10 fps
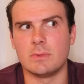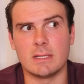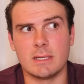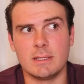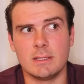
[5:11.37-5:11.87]

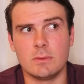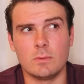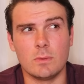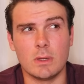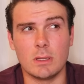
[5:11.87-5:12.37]
Really?
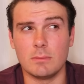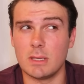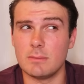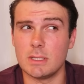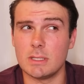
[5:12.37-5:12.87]
Well,
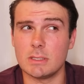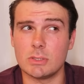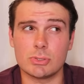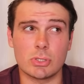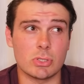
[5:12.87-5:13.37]
maybe you
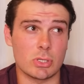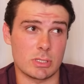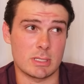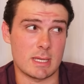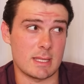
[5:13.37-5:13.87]
should look
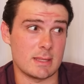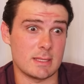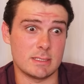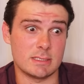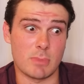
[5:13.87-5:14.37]
in
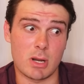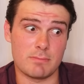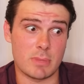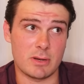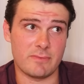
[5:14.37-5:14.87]
the smart
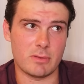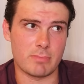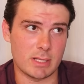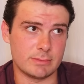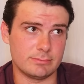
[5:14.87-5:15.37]
part of your
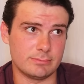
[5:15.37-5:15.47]
brain.